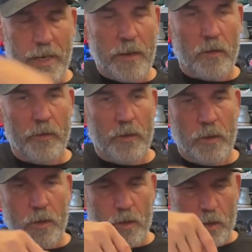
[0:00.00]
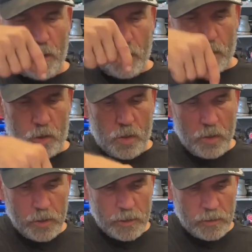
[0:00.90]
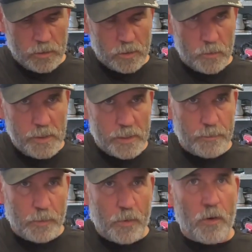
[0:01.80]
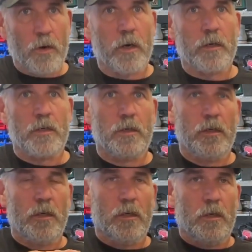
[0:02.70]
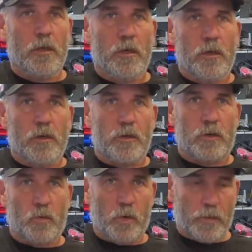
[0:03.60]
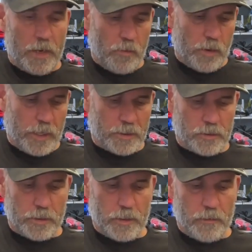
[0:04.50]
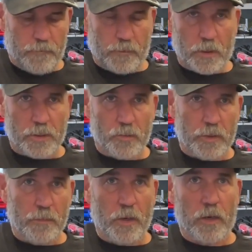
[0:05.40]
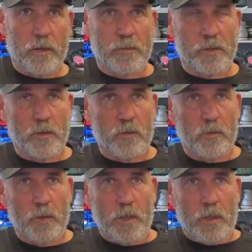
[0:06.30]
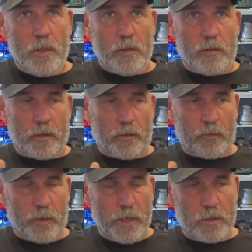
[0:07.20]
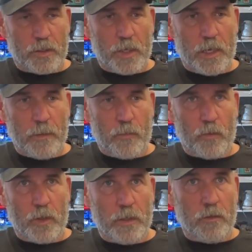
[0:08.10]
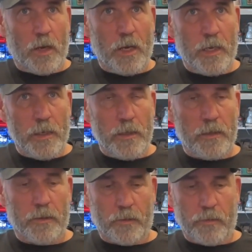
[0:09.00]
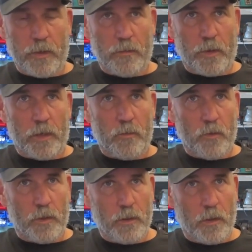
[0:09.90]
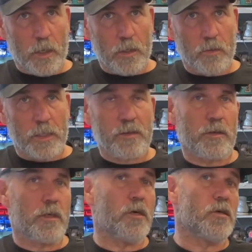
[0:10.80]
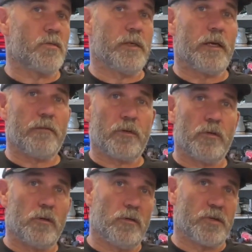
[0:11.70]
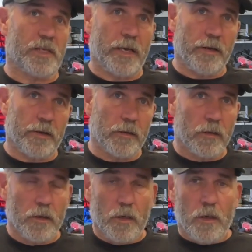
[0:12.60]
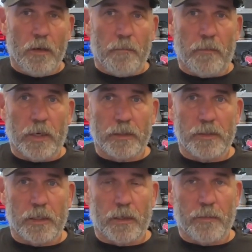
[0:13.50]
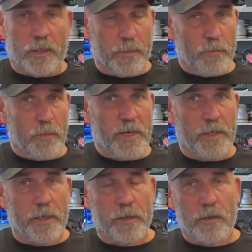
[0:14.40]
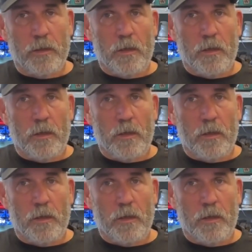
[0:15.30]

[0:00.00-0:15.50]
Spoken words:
down couldn't squeeze them apart to where they were actually flush with the bottom. So the 3 on top were a little high and the 3 on bottom were a little low. That's going to cause me to have to do a little sanding, but it can be remediated.